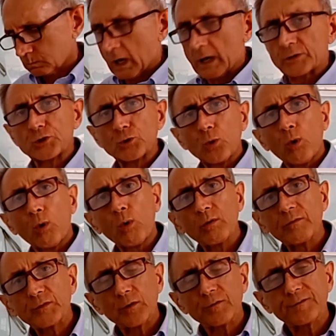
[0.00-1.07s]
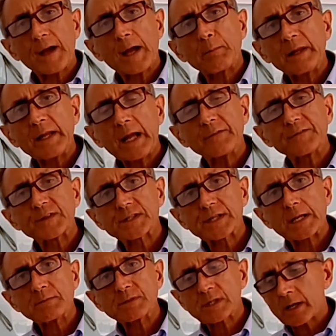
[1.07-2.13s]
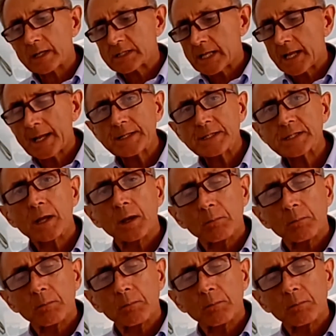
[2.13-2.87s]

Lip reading: Do all of your family have the same size hands?